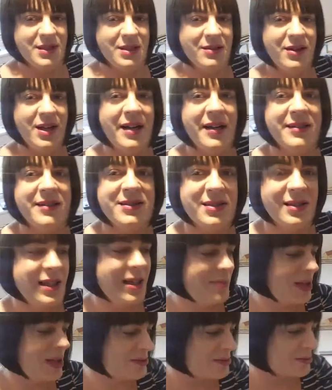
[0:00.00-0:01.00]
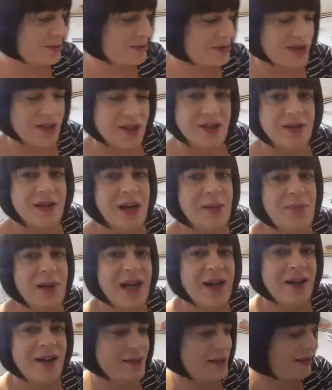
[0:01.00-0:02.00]
right, so let me talk to you
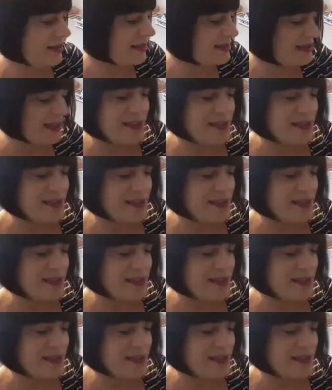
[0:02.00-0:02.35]
about this